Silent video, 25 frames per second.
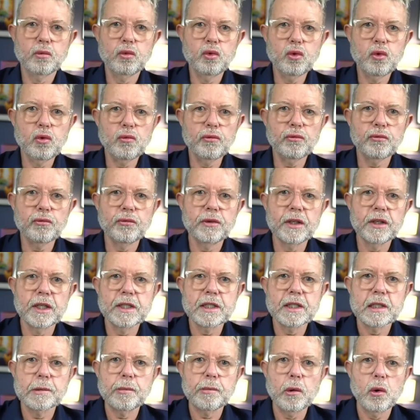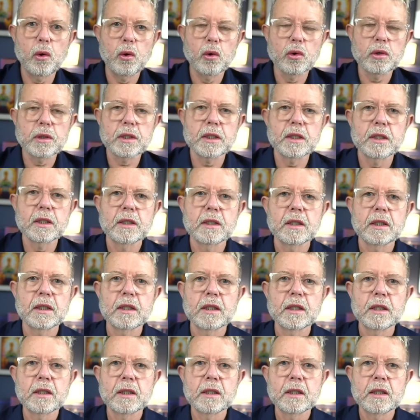Woof, here's the pause
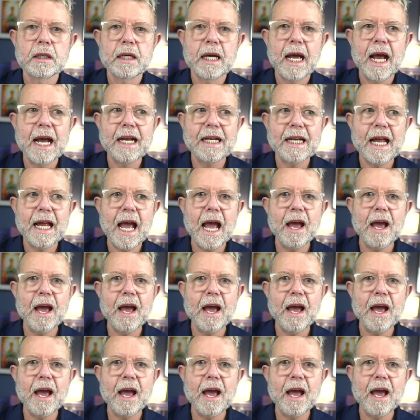and